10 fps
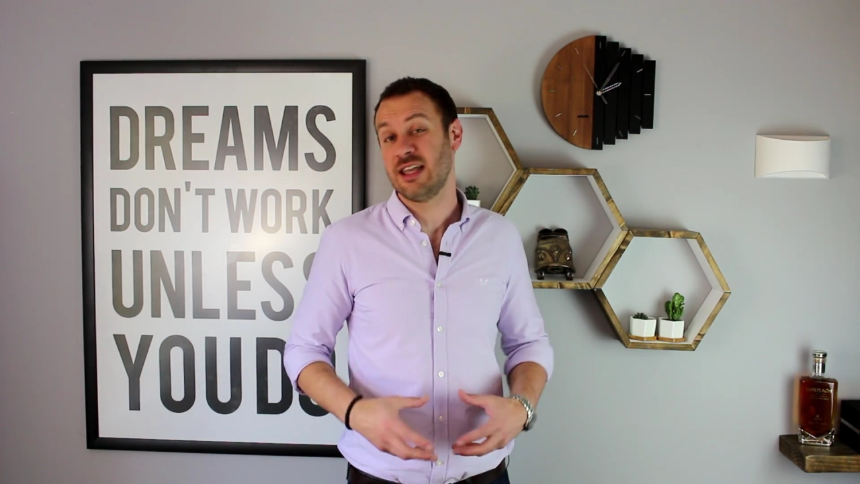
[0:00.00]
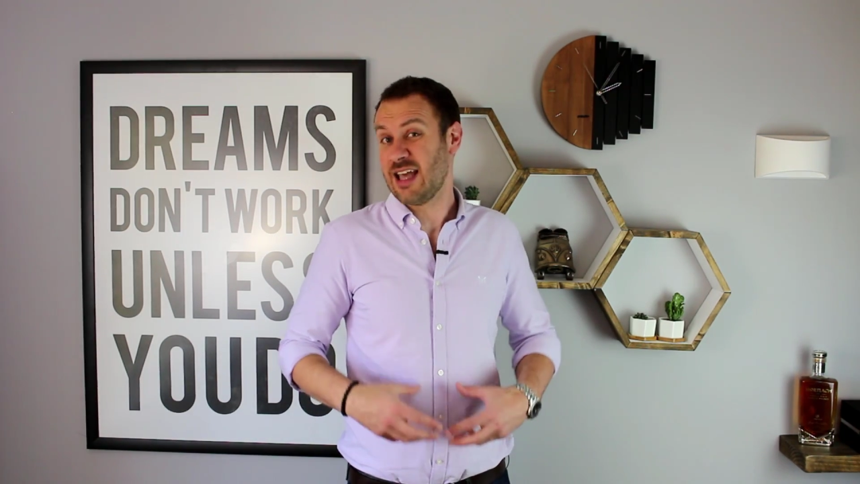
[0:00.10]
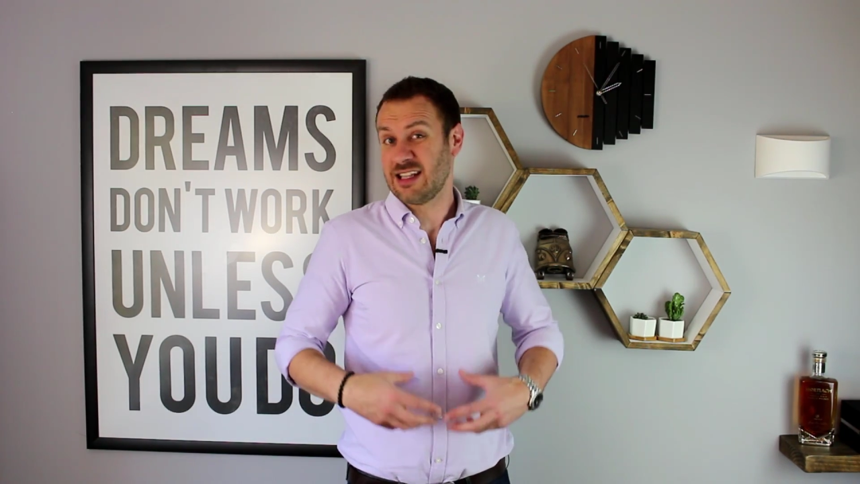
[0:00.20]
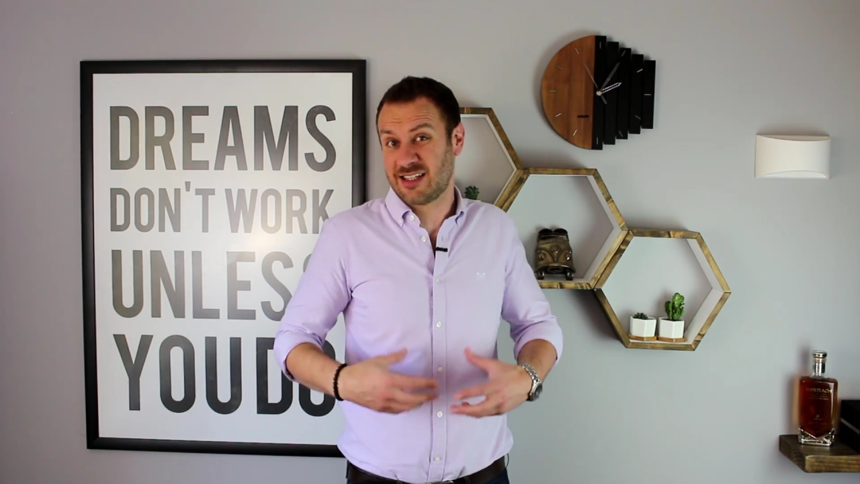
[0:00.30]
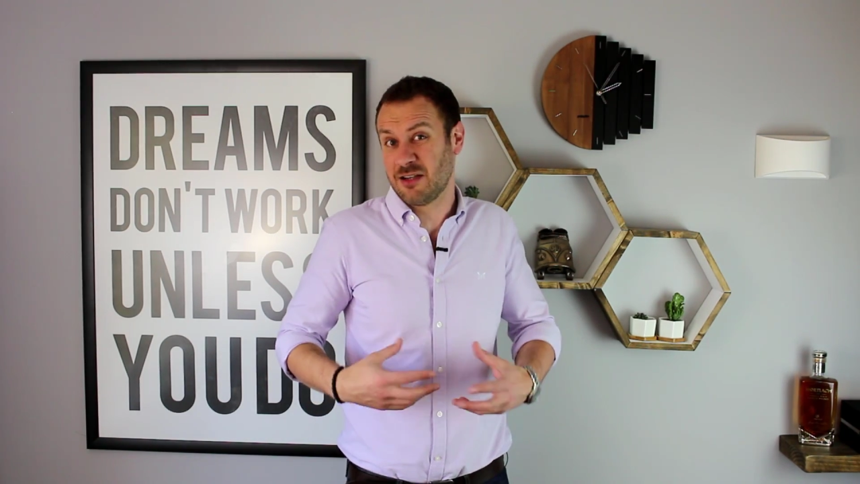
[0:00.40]
and
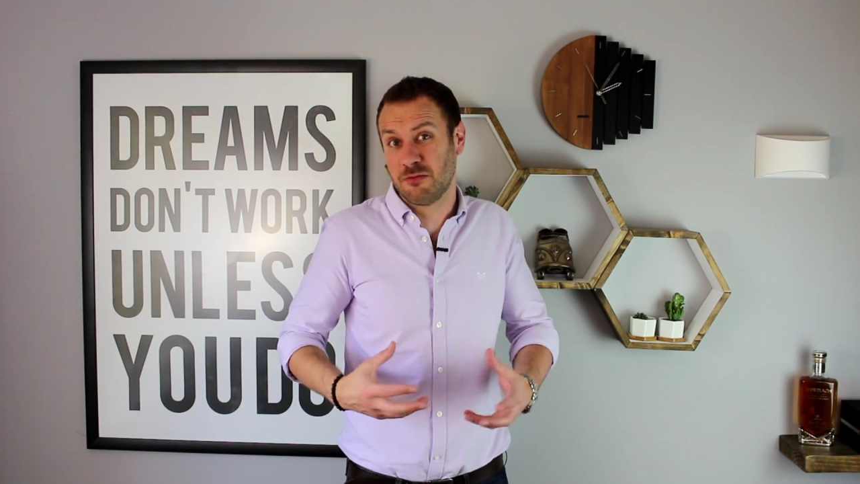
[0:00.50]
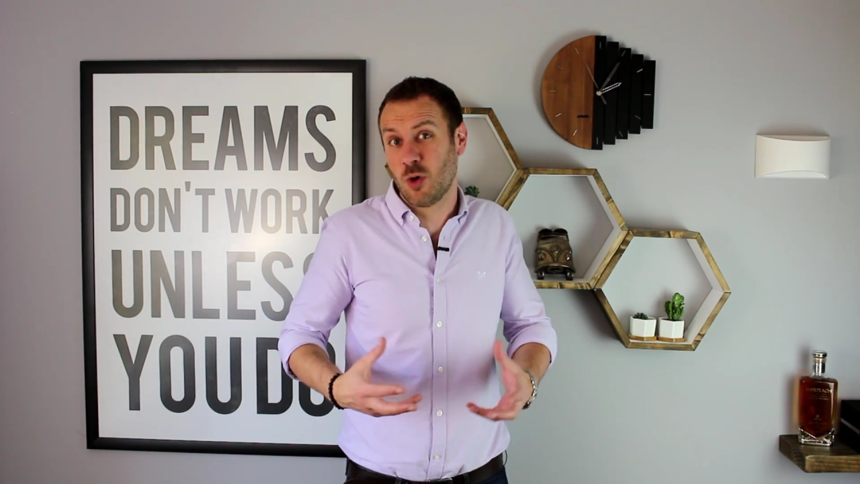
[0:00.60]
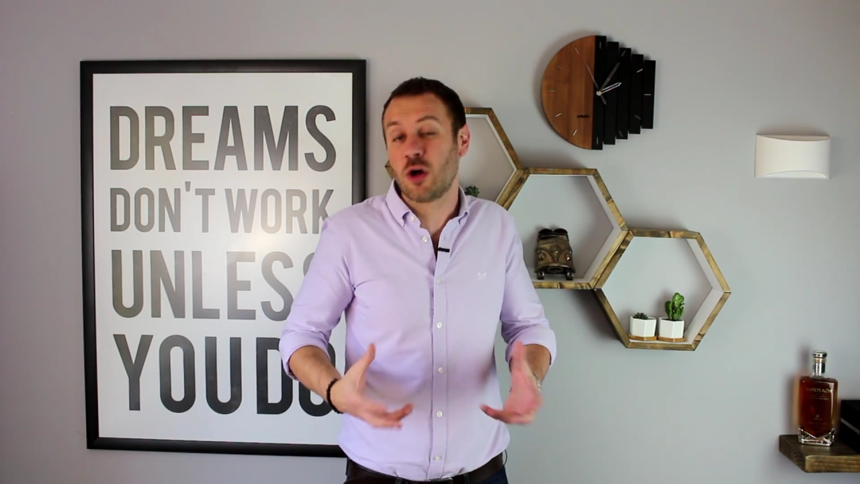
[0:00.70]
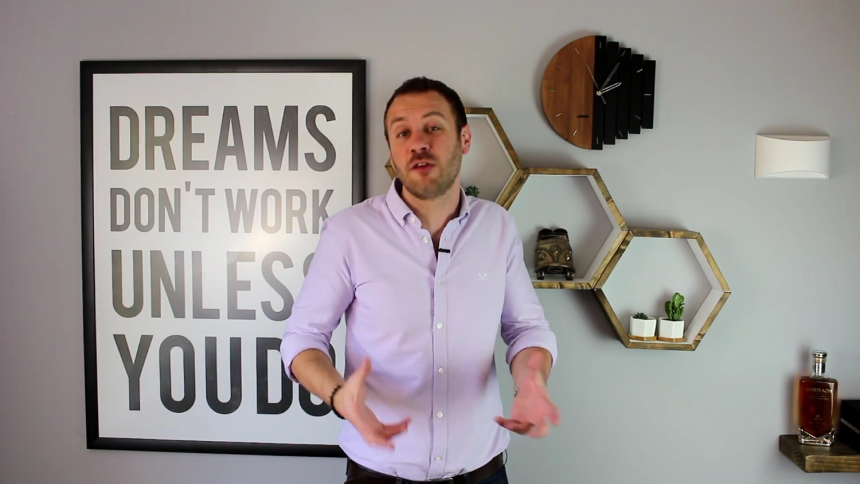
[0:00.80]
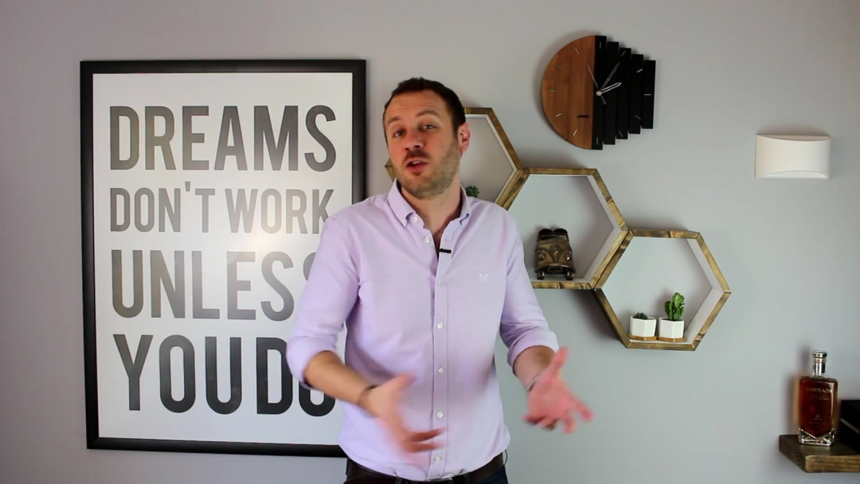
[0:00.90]
then some
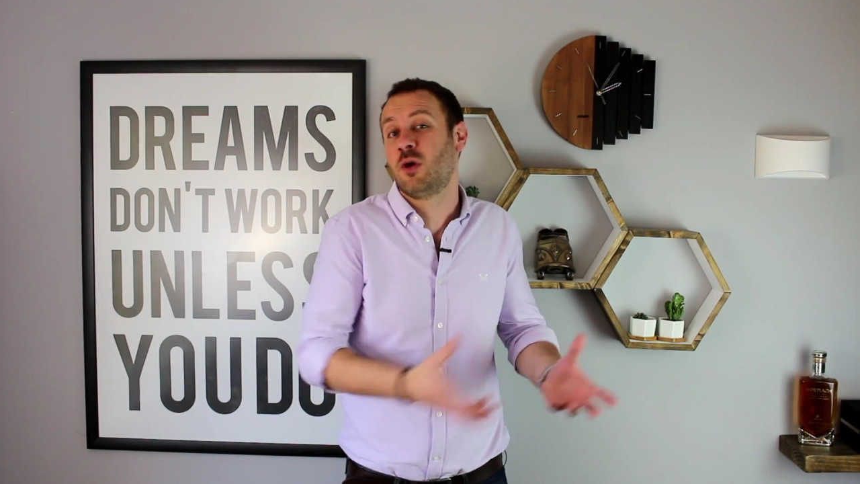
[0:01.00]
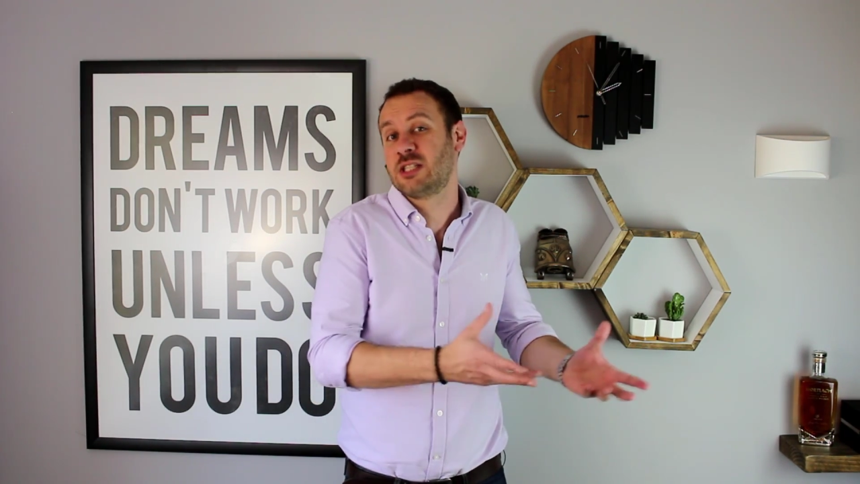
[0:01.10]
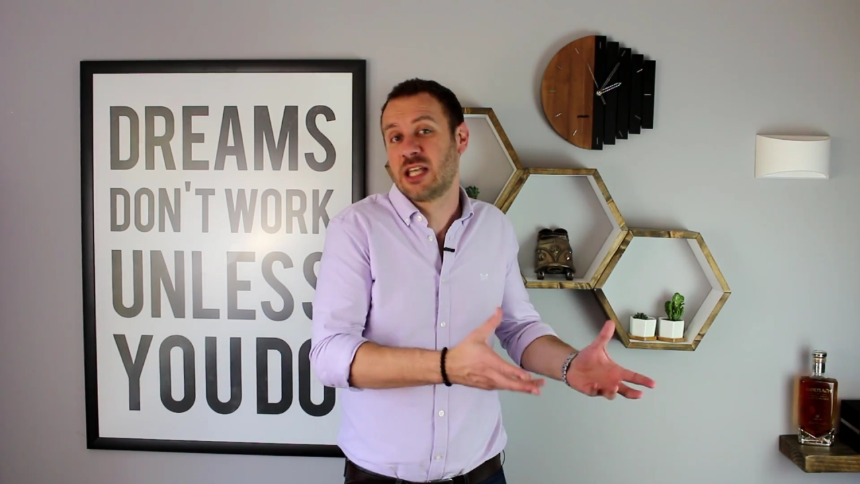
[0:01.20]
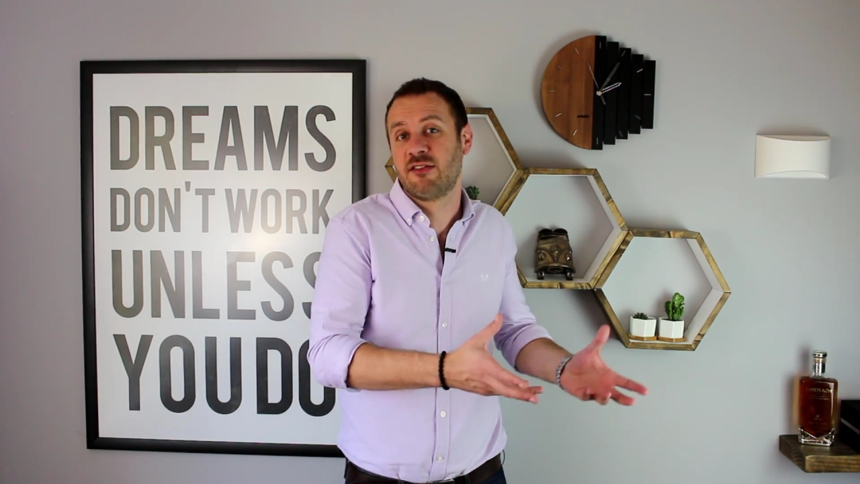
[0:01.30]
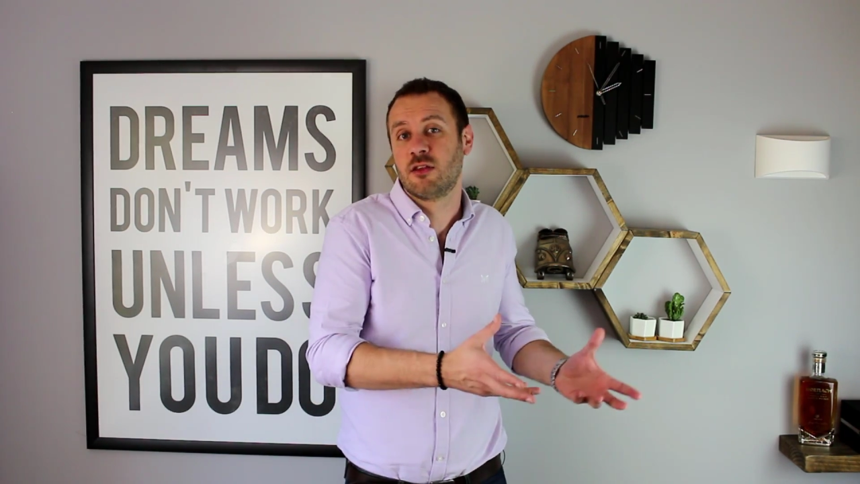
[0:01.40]
more if you
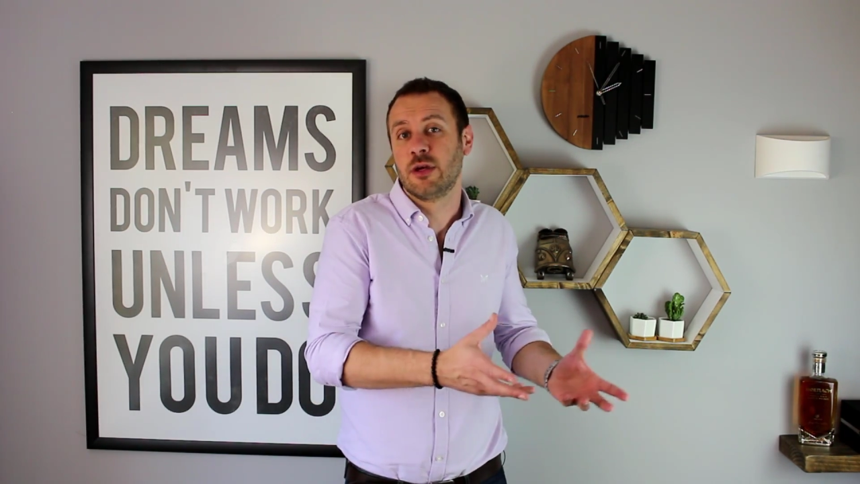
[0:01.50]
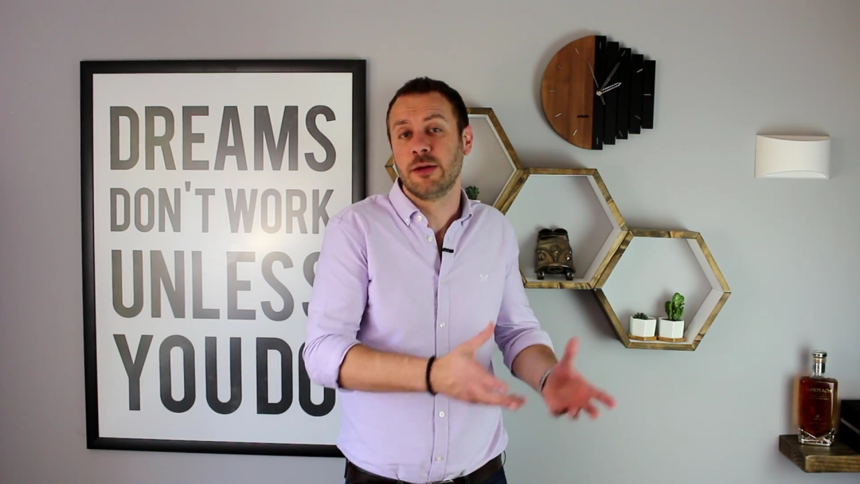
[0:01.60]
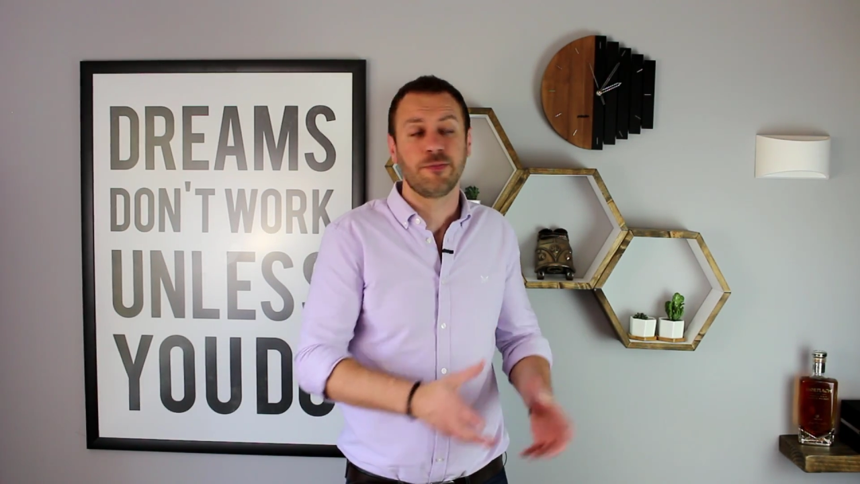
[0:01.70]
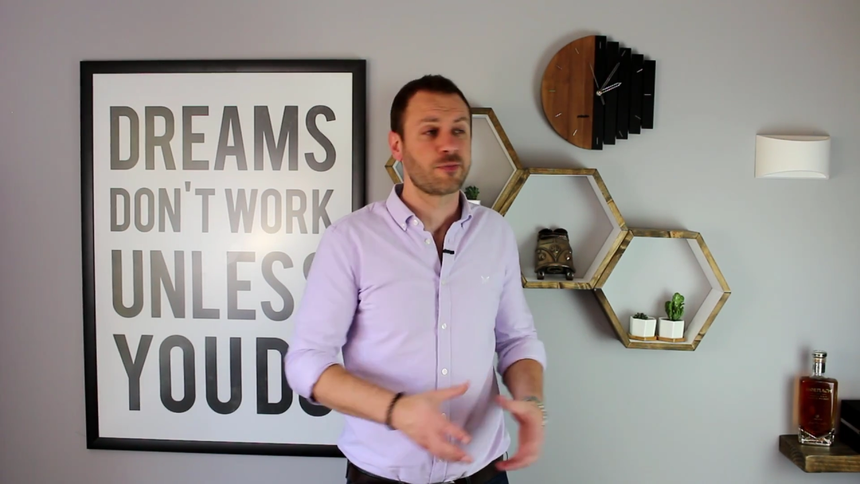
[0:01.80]
want to give them it.